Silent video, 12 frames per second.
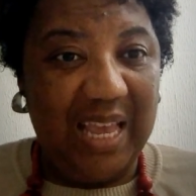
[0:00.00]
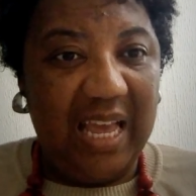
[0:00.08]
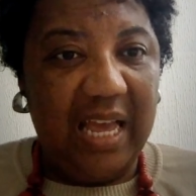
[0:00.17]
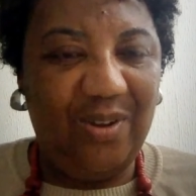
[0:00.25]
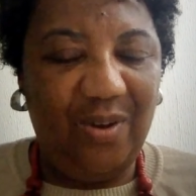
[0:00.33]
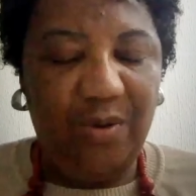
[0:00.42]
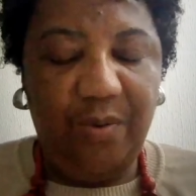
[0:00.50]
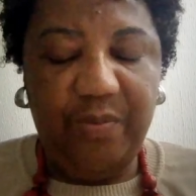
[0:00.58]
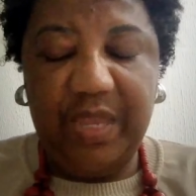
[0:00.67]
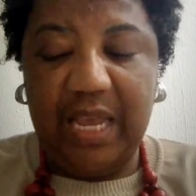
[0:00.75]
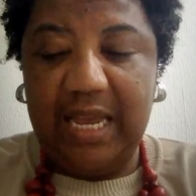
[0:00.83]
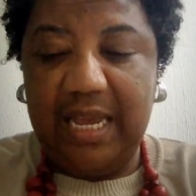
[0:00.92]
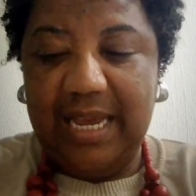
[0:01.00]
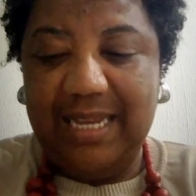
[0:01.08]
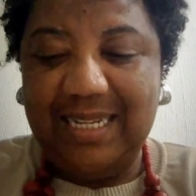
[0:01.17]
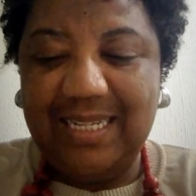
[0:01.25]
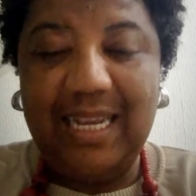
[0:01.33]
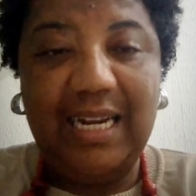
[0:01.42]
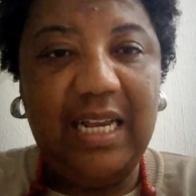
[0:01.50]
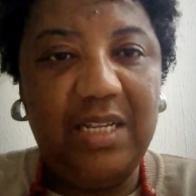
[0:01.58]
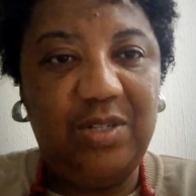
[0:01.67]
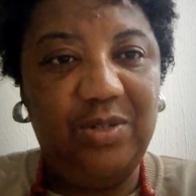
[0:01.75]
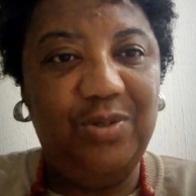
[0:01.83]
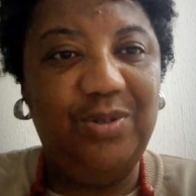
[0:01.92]
So I decided
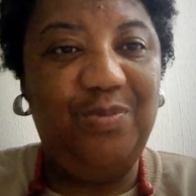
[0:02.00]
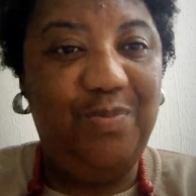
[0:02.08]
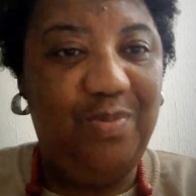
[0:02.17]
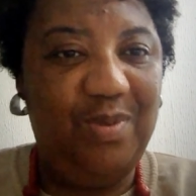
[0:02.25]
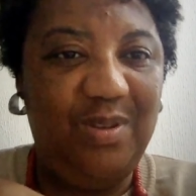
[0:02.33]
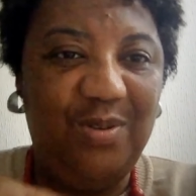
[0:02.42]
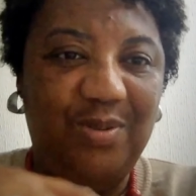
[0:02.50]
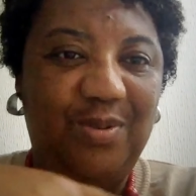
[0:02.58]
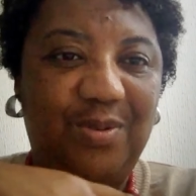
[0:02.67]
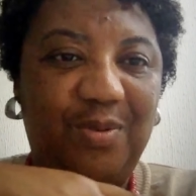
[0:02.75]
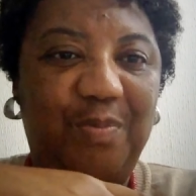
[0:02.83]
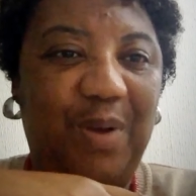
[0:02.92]
to